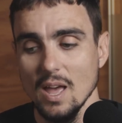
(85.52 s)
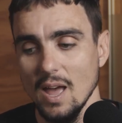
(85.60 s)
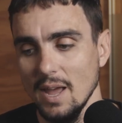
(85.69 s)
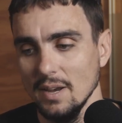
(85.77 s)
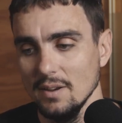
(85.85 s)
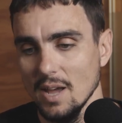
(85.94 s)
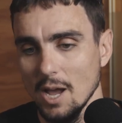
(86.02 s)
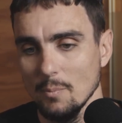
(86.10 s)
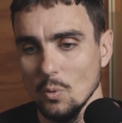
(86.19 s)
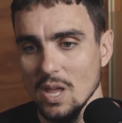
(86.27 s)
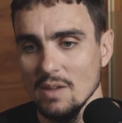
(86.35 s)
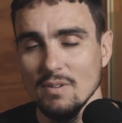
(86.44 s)
And
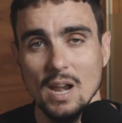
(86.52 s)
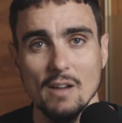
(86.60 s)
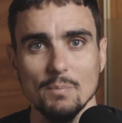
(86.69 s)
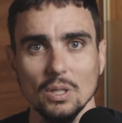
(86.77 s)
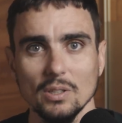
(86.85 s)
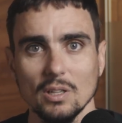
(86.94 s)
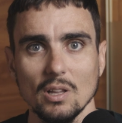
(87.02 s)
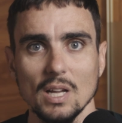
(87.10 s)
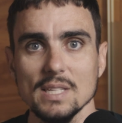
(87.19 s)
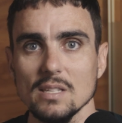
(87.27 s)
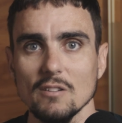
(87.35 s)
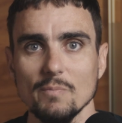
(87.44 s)
we even have builder
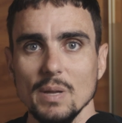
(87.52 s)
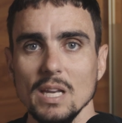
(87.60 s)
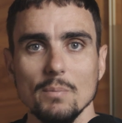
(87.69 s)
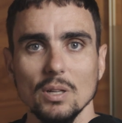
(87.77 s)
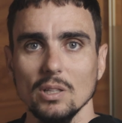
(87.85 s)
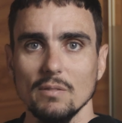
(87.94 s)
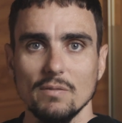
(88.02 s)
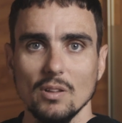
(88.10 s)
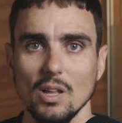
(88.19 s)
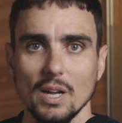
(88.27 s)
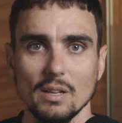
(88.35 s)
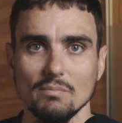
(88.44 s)
clients that have been a builder
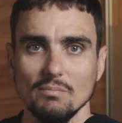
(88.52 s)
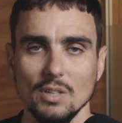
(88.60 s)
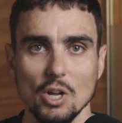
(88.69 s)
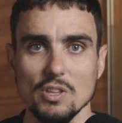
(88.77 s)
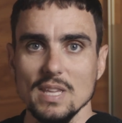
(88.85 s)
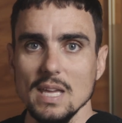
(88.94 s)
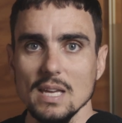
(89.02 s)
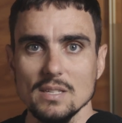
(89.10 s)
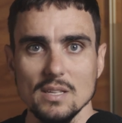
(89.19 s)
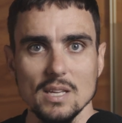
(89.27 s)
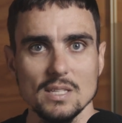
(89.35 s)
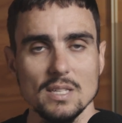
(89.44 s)
for
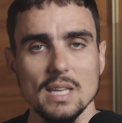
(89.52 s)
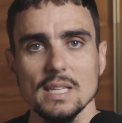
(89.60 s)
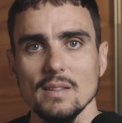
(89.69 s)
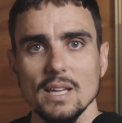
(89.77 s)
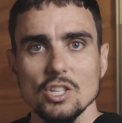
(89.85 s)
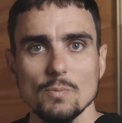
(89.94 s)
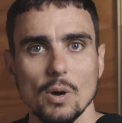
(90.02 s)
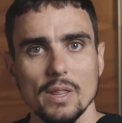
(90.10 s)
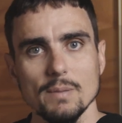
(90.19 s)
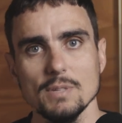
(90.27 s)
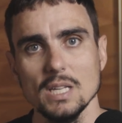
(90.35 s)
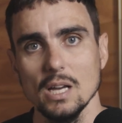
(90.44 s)
years and years and years, and they're just by
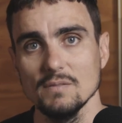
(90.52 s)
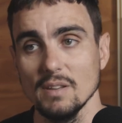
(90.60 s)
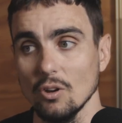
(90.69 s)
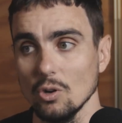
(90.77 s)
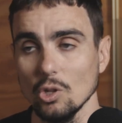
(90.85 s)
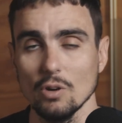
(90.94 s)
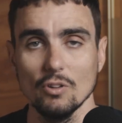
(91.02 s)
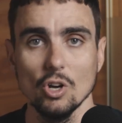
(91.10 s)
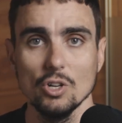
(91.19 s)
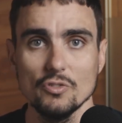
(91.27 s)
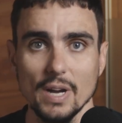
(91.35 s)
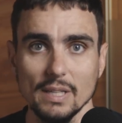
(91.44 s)
themselves. They've got a lot of
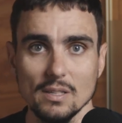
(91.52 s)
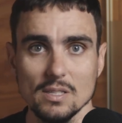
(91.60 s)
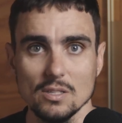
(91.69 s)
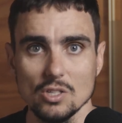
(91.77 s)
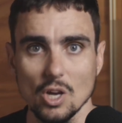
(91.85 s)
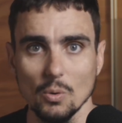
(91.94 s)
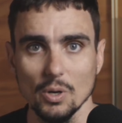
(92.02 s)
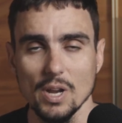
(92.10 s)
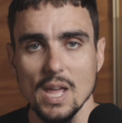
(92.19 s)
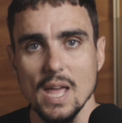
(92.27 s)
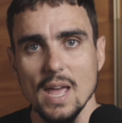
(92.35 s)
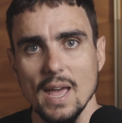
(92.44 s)
contractors and so on.
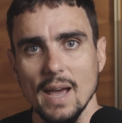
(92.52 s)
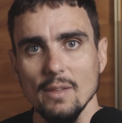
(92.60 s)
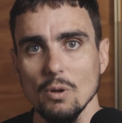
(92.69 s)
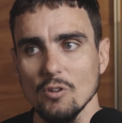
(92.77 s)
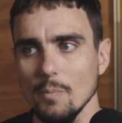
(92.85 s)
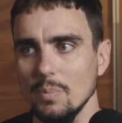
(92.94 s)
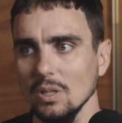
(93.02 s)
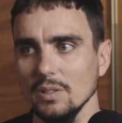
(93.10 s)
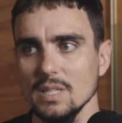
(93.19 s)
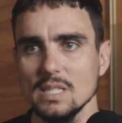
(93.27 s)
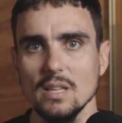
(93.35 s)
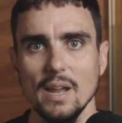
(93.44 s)
And then we've got
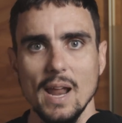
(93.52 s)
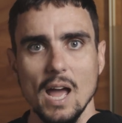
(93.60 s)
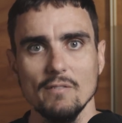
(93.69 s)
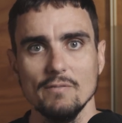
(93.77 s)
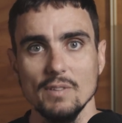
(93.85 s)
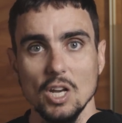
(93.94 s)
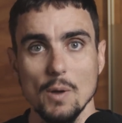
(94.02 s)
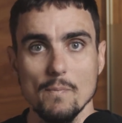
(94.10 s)
builders that have